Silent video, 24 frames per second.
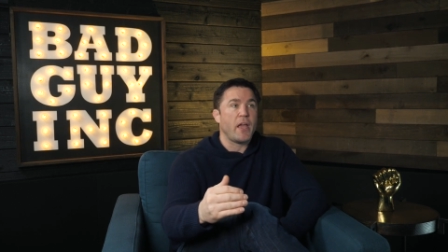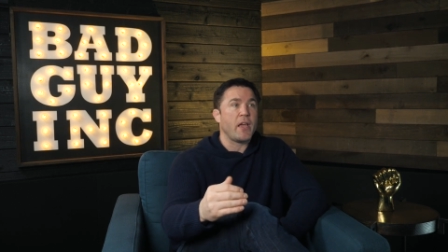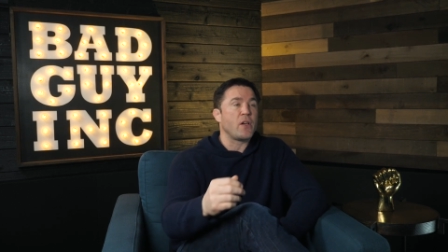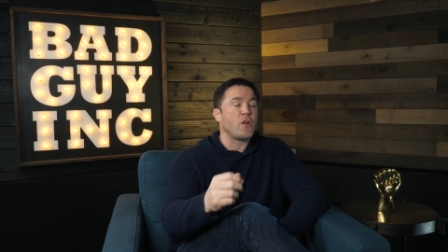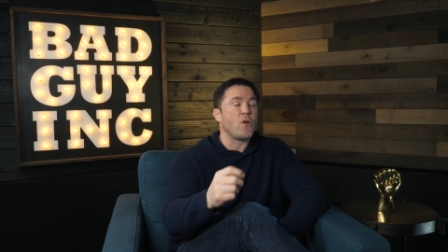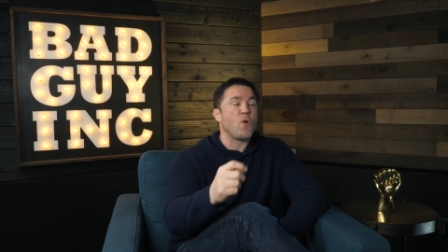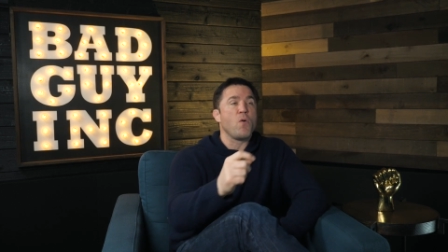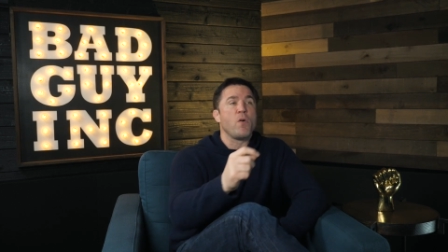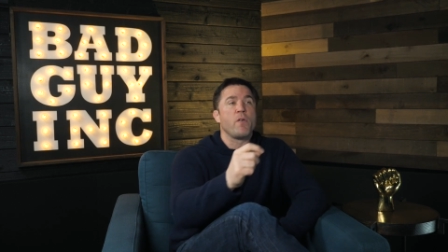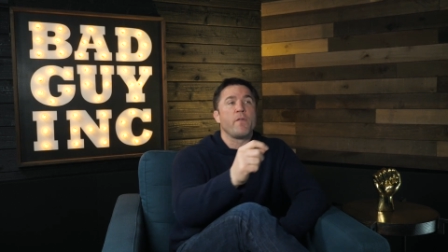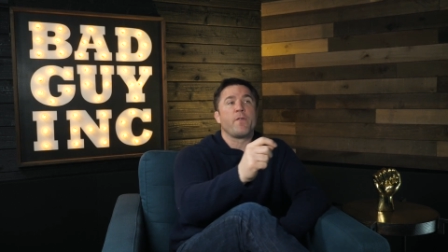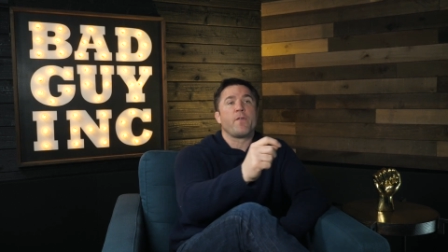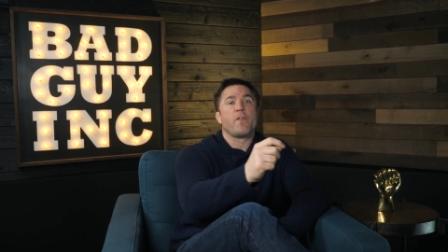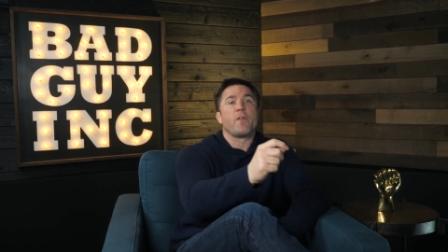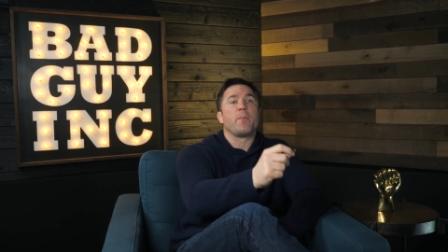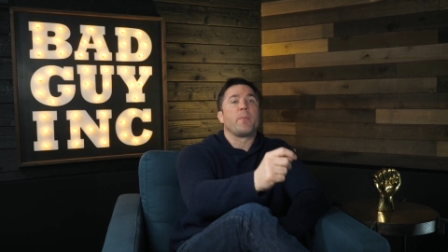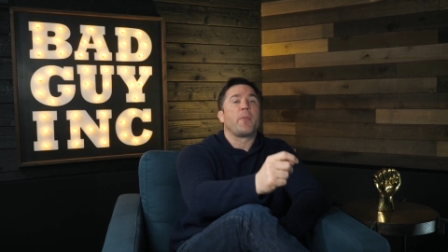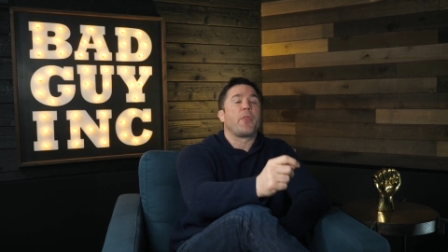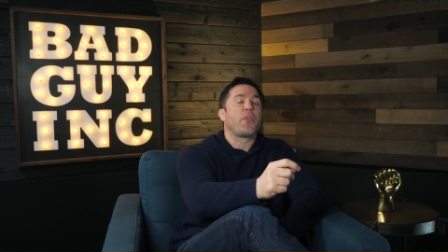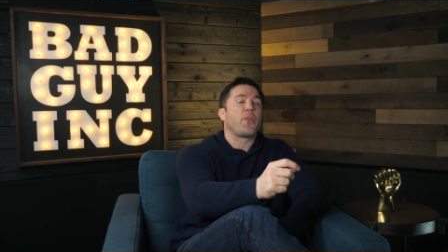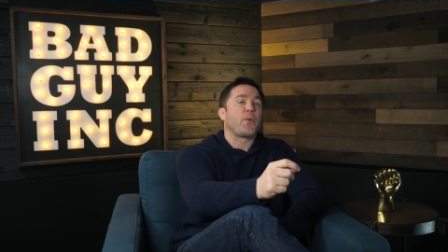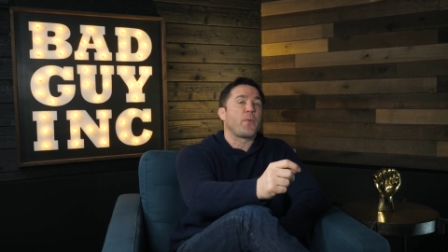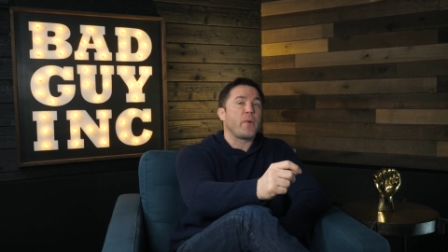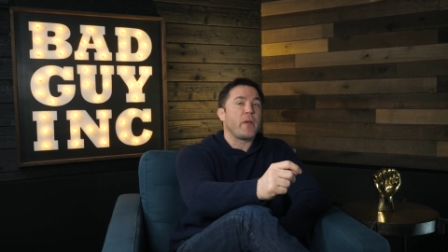And going
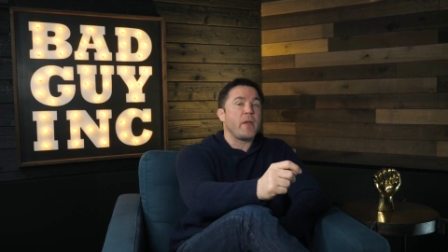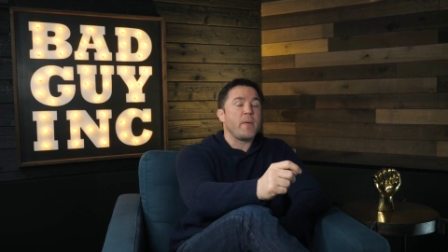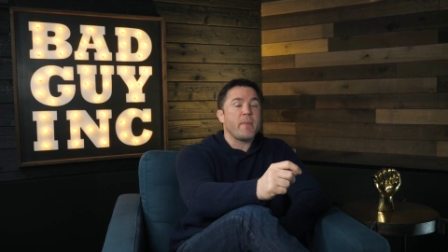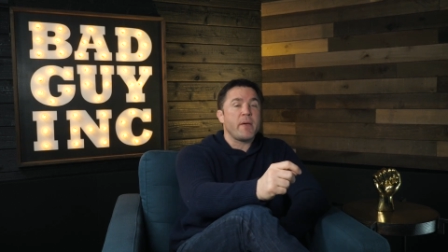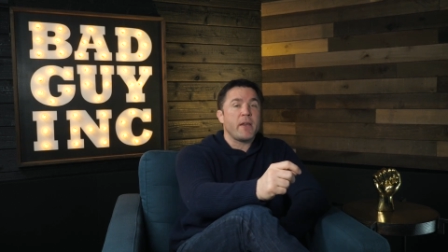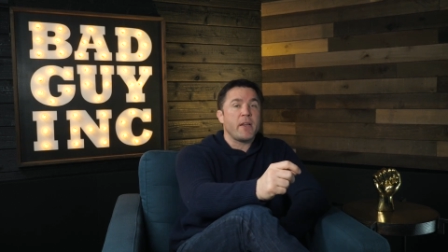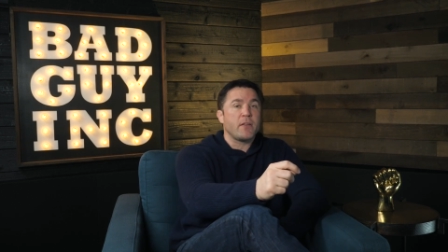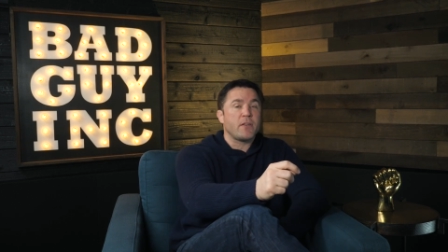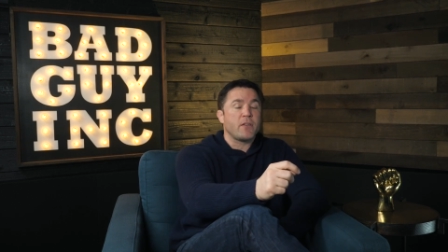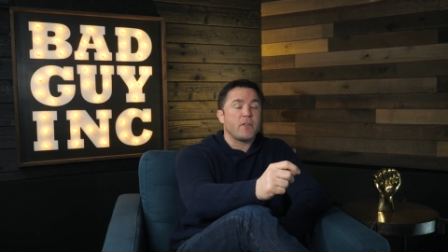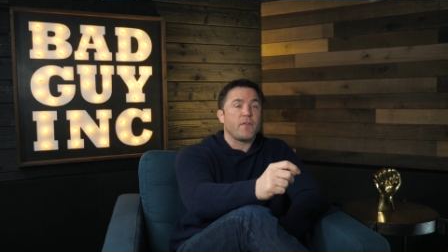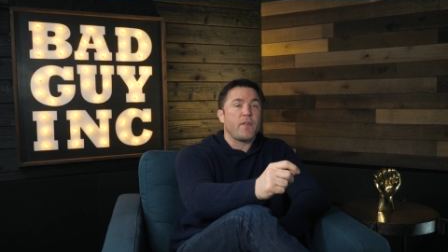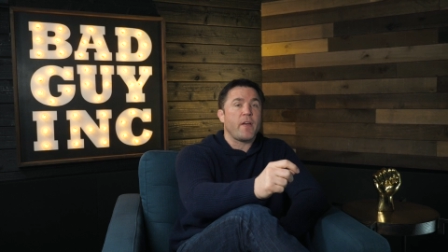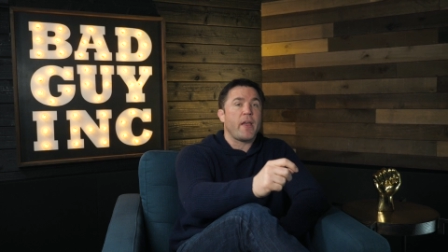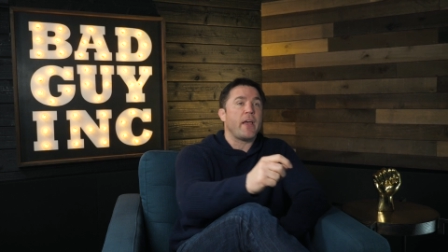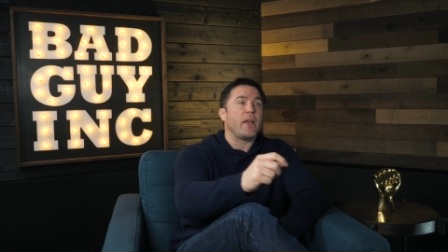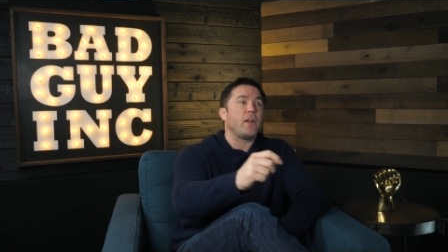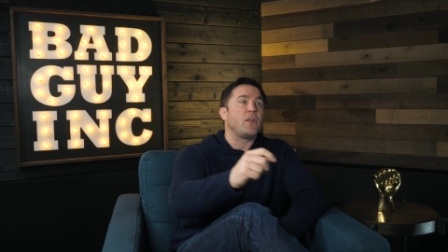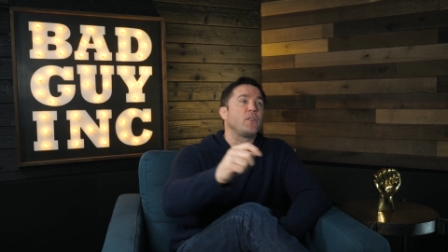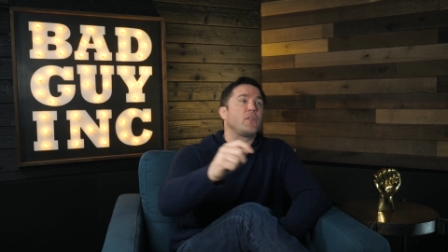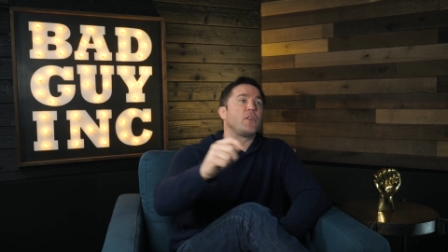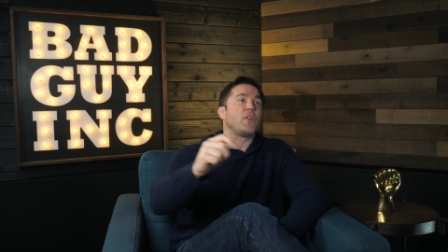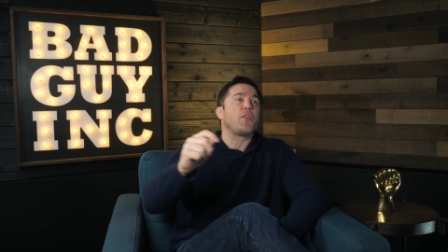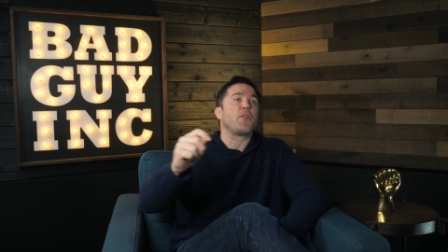from three minutes of
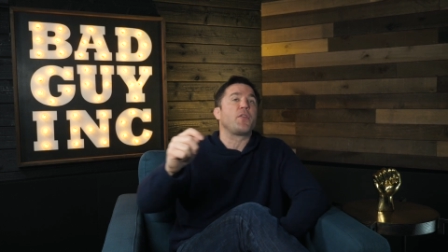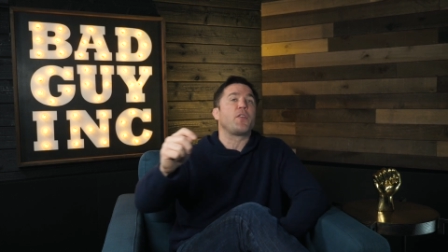hell to